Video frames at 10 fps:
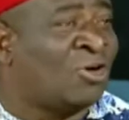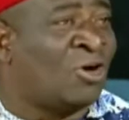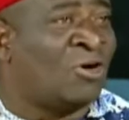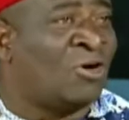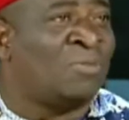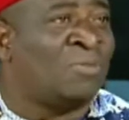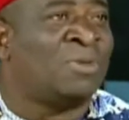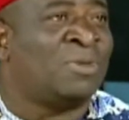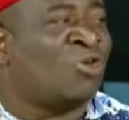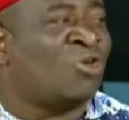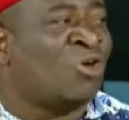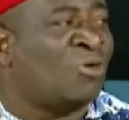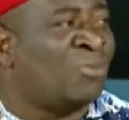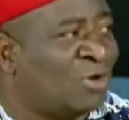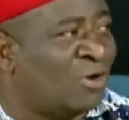TICOM, Technical
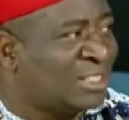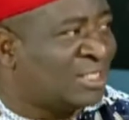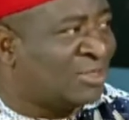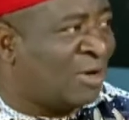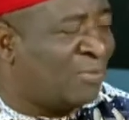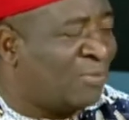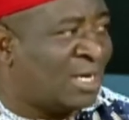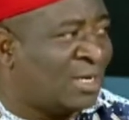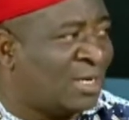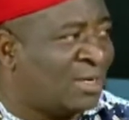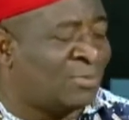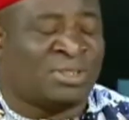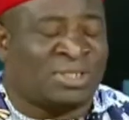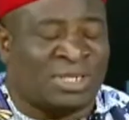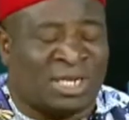Committee of the Atiku Abubakar
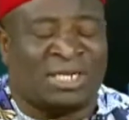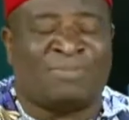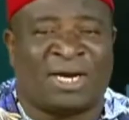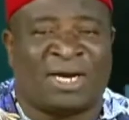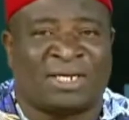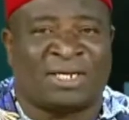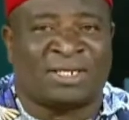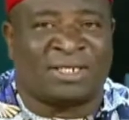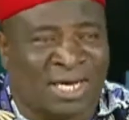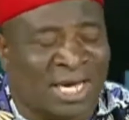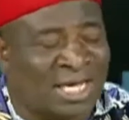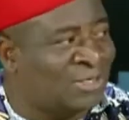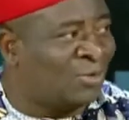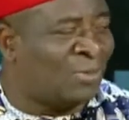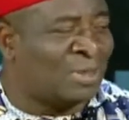Committee, headed by the High
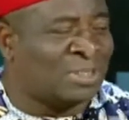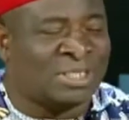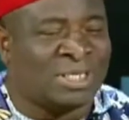Chief Dr.